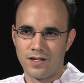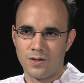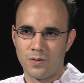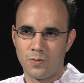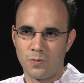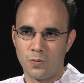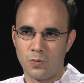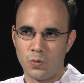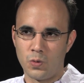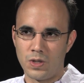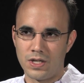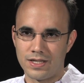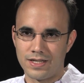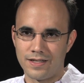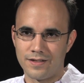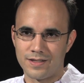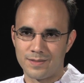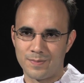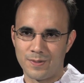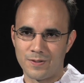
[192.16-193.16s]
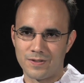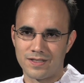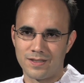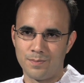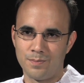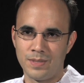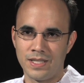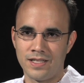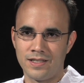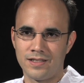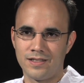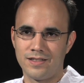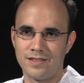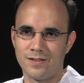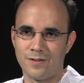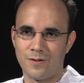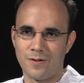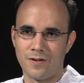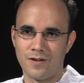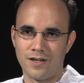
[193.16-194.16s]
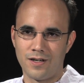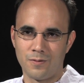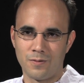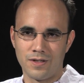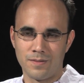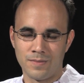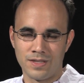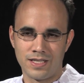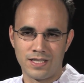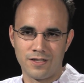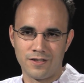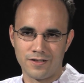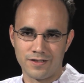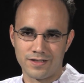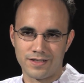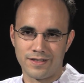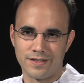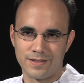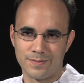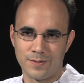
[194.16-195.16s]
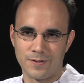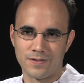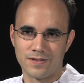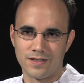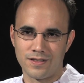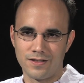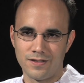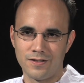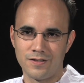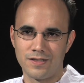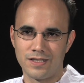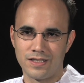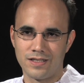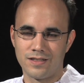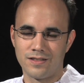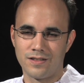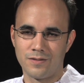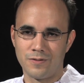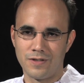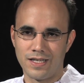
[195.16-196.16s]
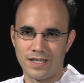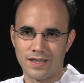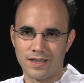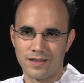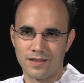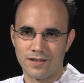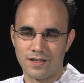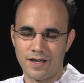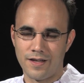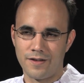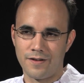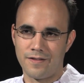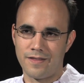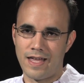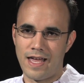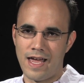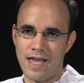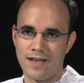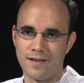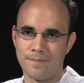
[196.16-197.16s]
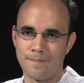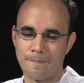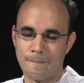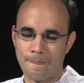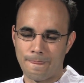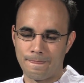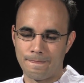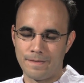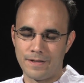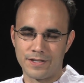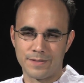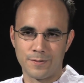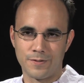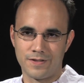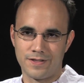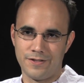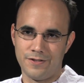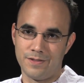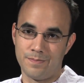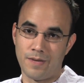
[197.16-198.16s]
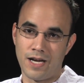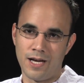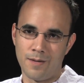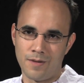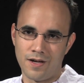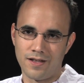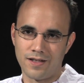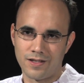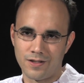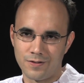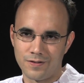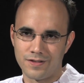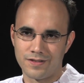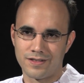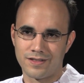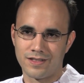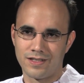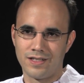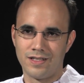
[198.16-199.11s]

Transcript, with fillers: what they're supposed to build or what materials they're supposed to do it with, other than they're supposed to use biomolecules.